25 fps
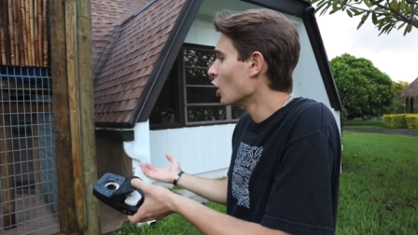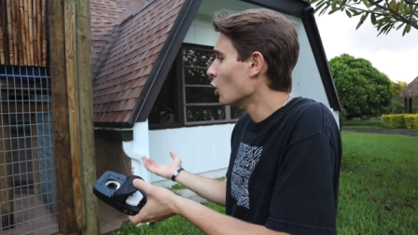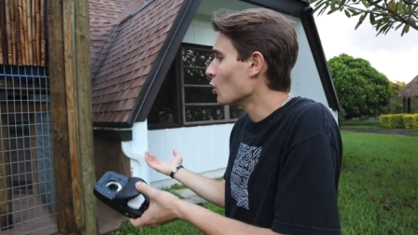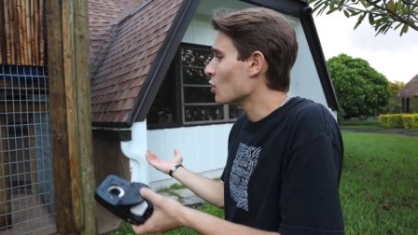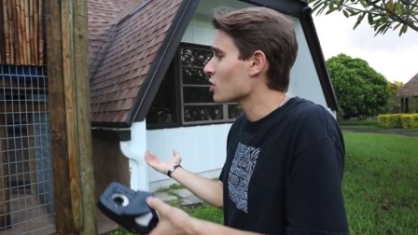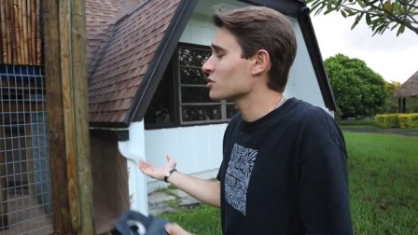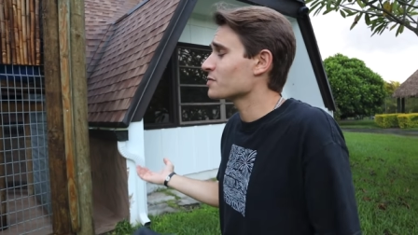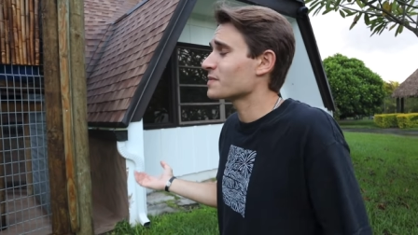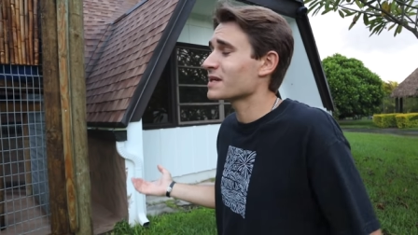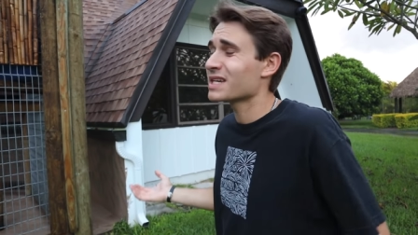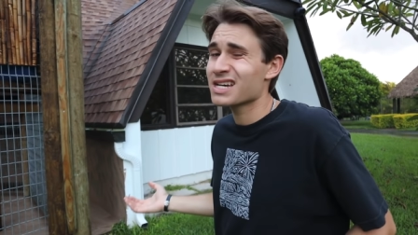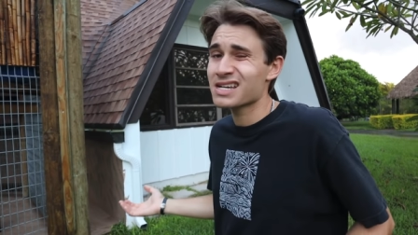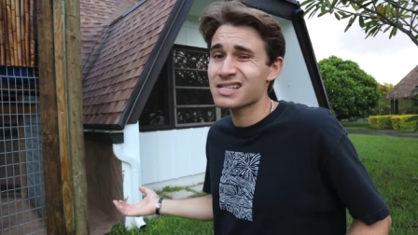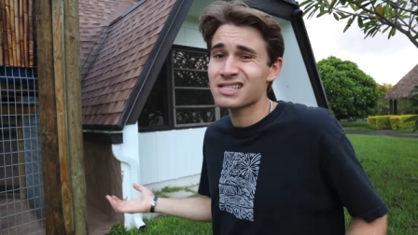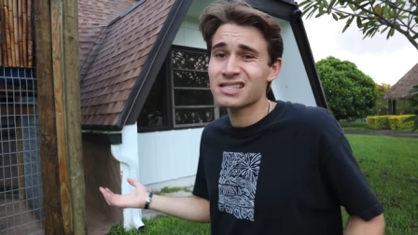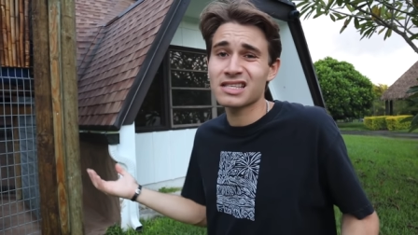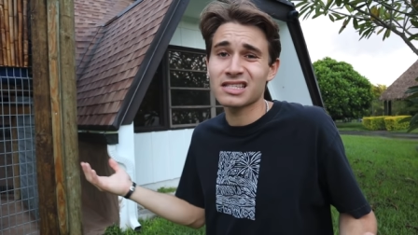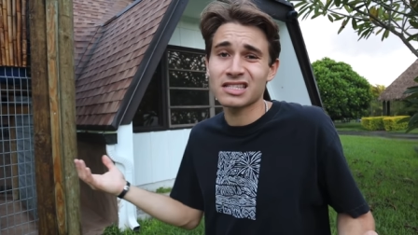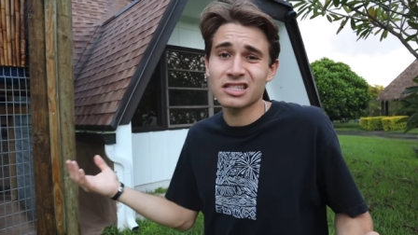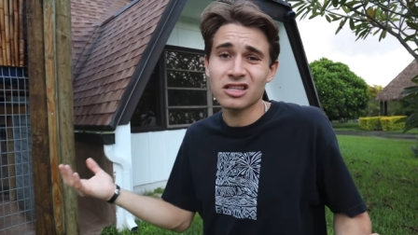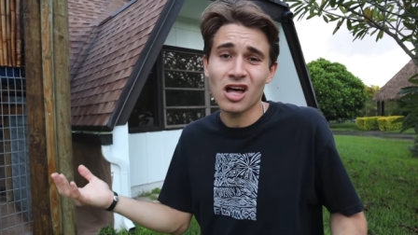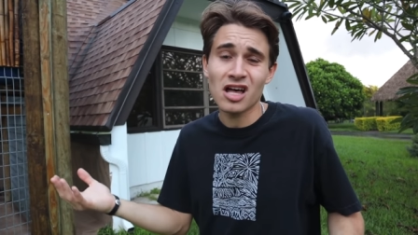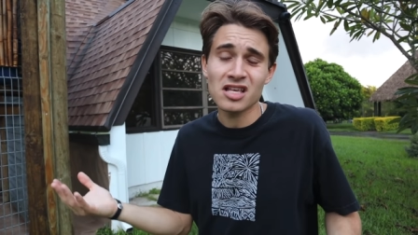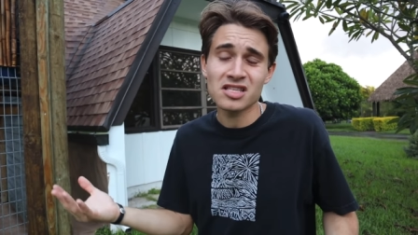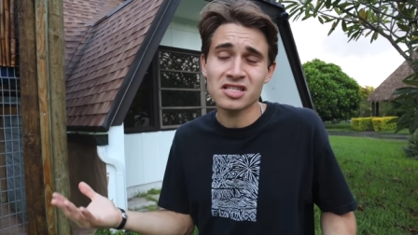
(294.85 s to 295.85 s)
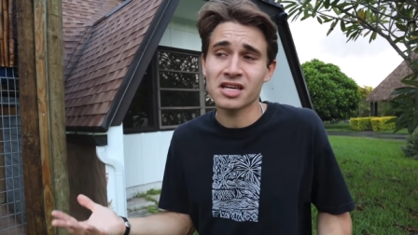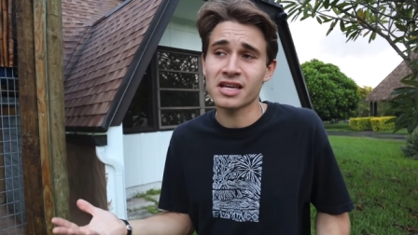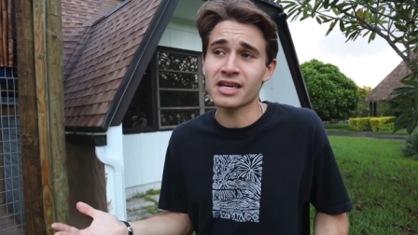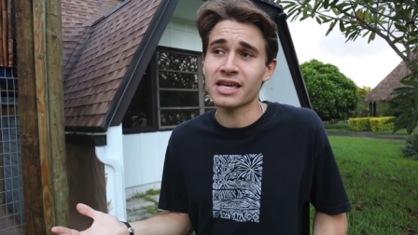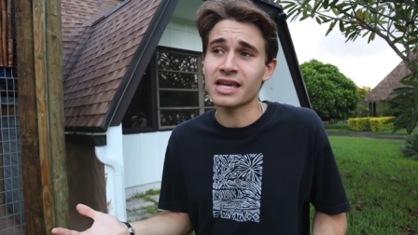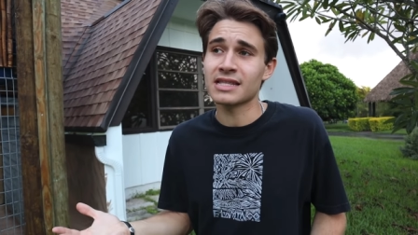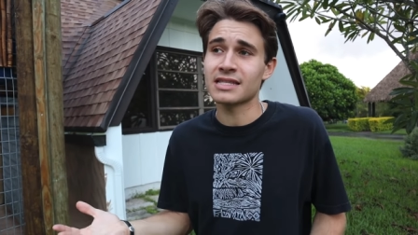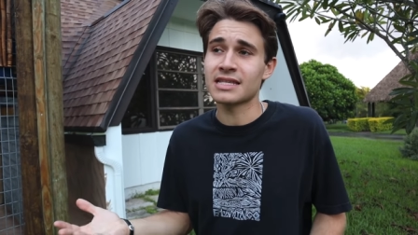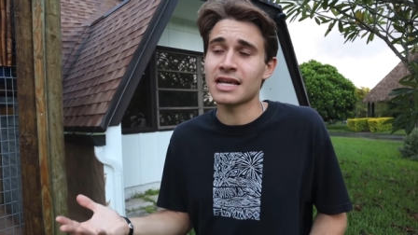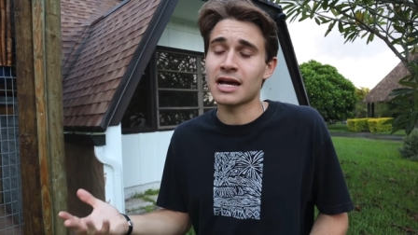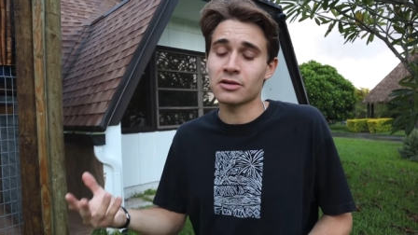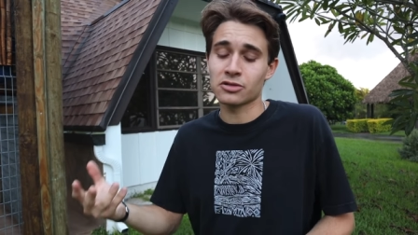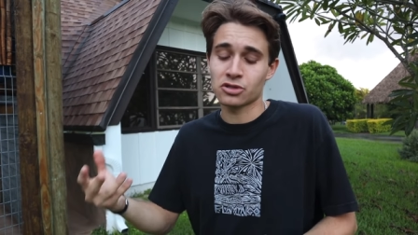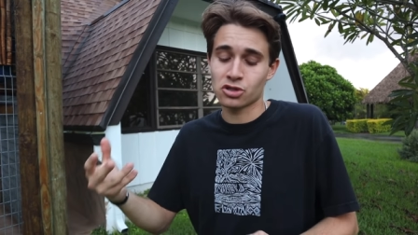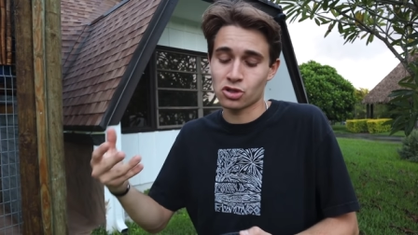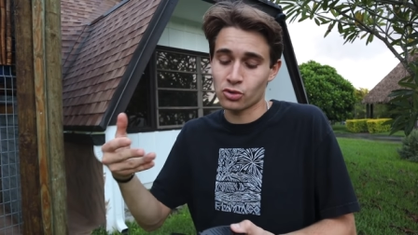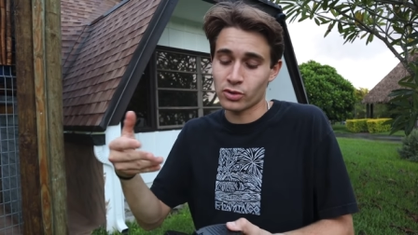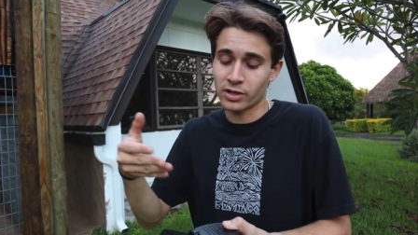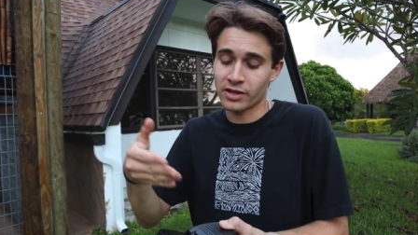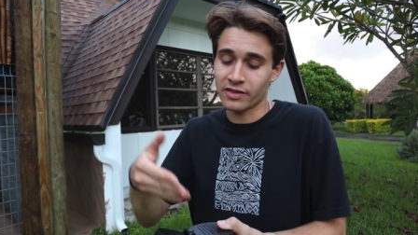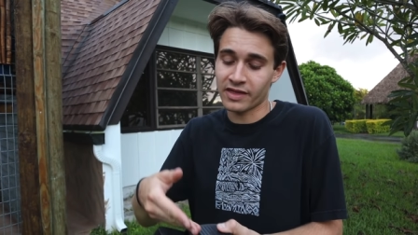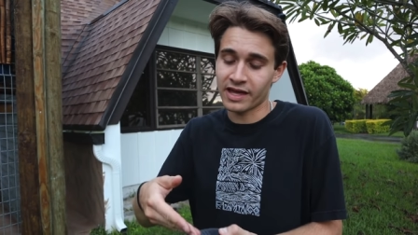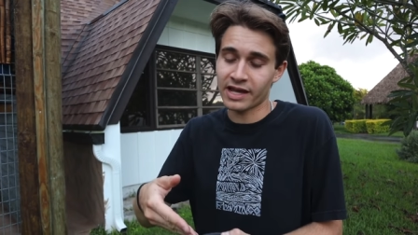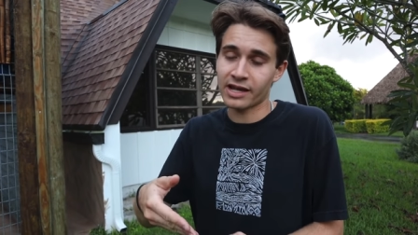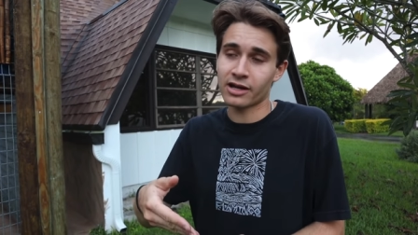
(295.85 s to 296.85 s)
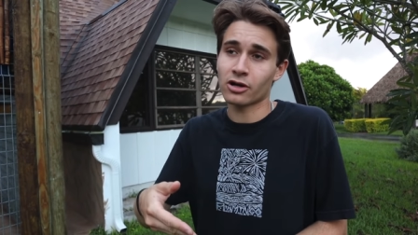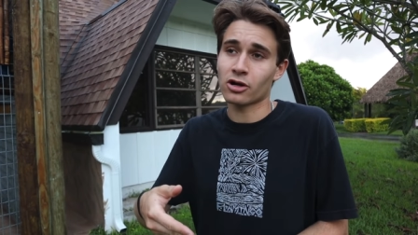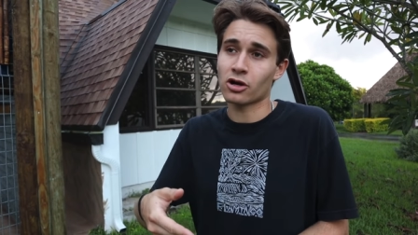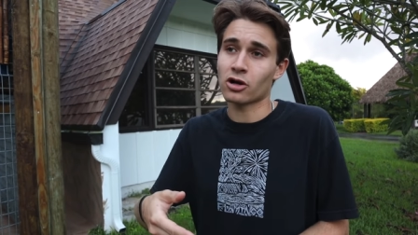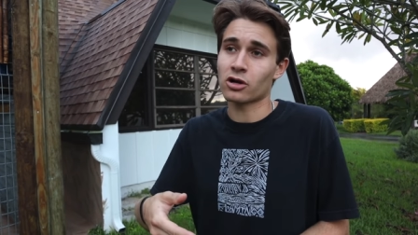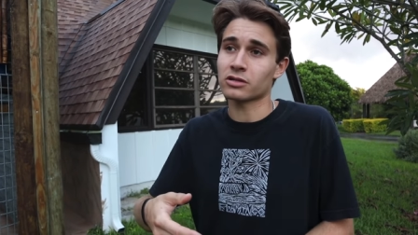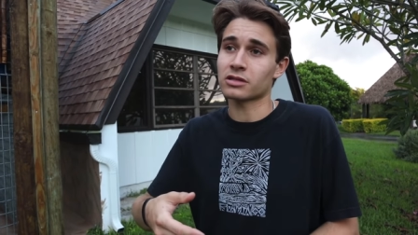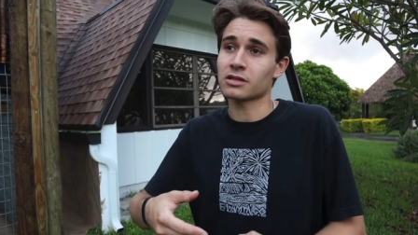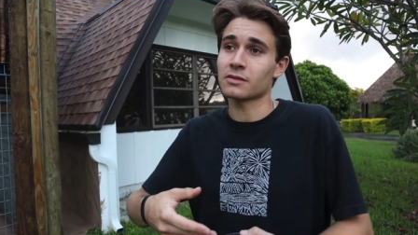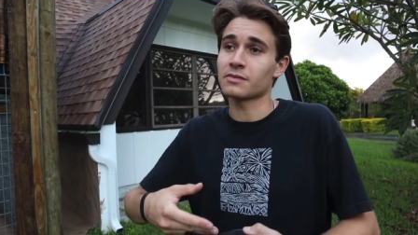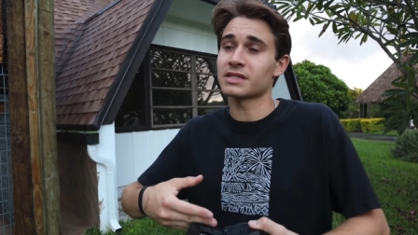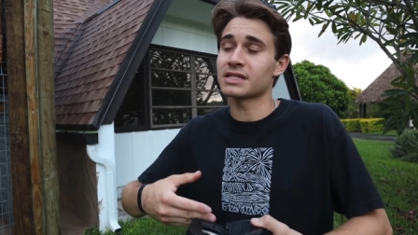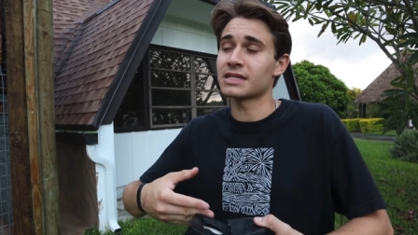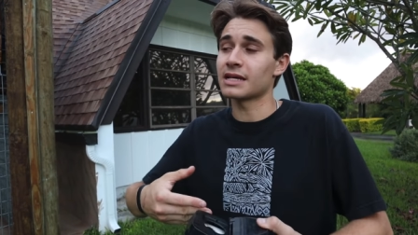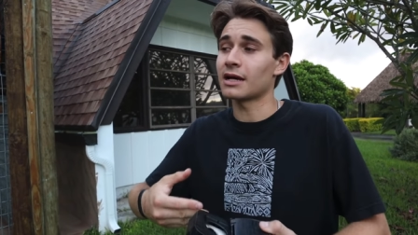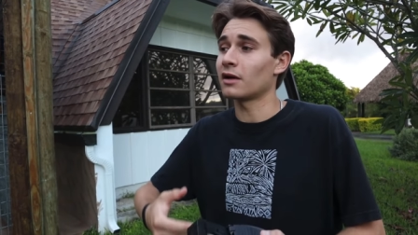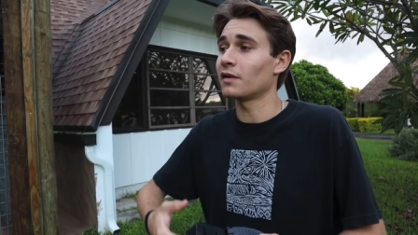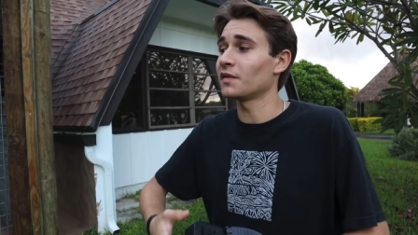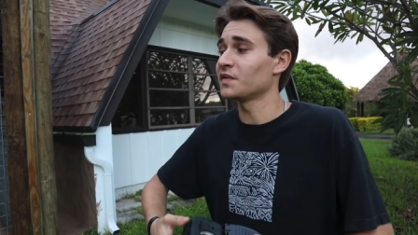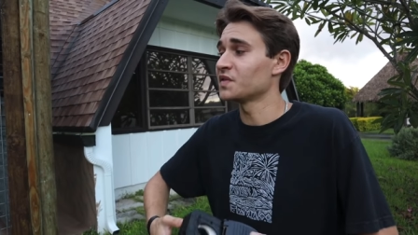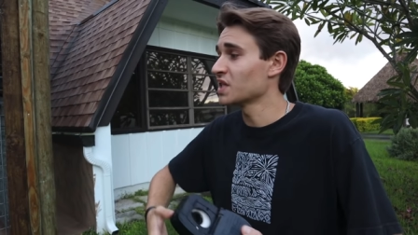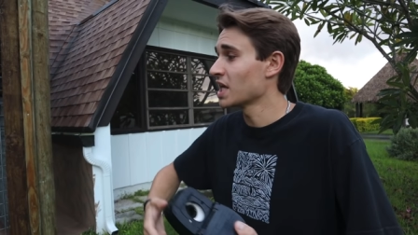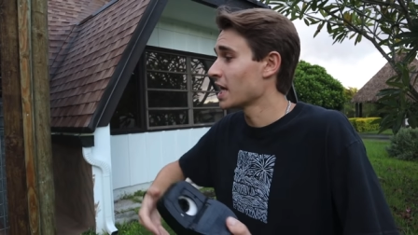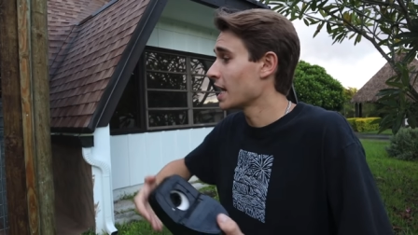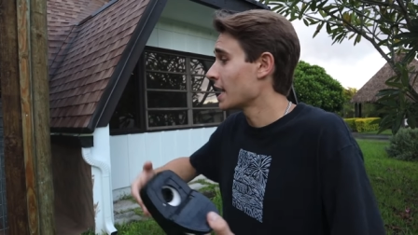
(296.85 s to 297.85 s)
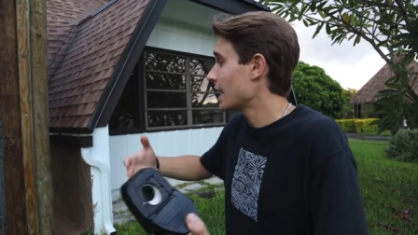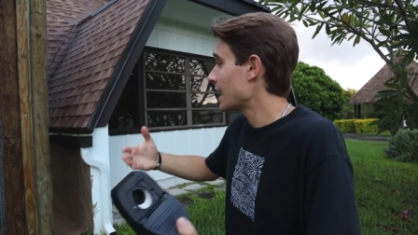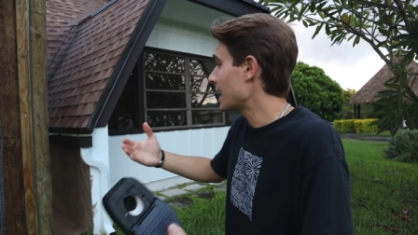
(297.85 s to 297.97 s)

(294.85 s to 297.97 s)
Well, it's because the sloths could get down to it, they could hurt themselves,